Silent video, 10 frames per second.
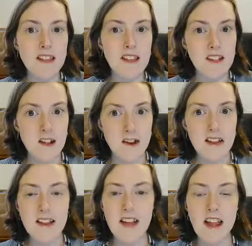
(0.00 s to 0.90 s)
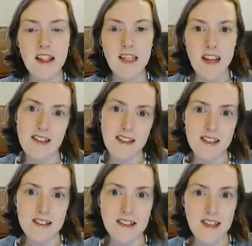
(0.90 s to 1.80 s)
decluttering kind of light,
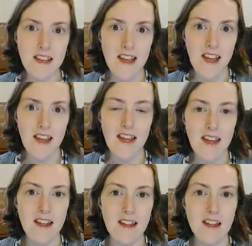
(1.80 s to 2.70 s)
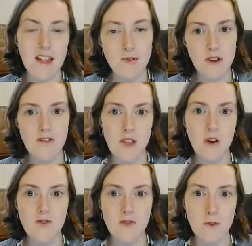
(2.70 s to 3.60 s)
easy, and get rid of the
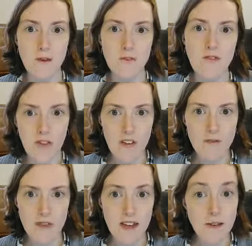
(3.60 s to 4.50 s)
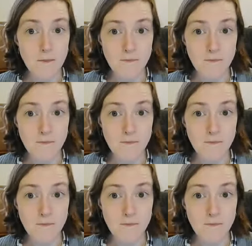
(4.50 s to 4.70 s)
overwhelm involved with it.